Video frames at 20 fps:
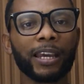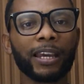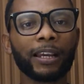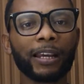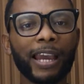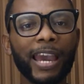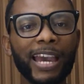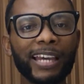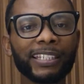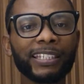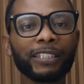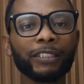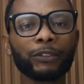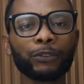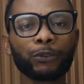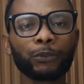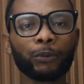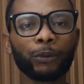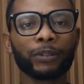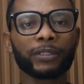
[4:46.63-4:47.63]
heading
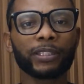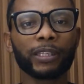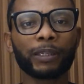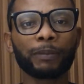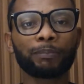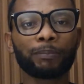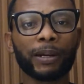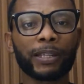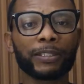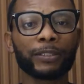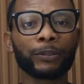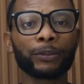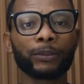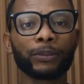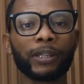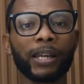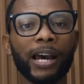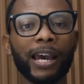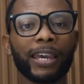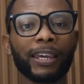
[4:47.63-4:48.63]
towards a
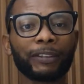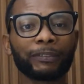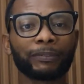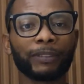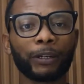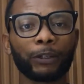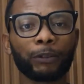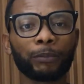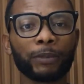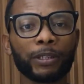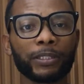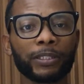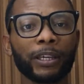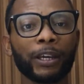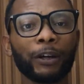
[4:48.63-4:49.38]
particular environment.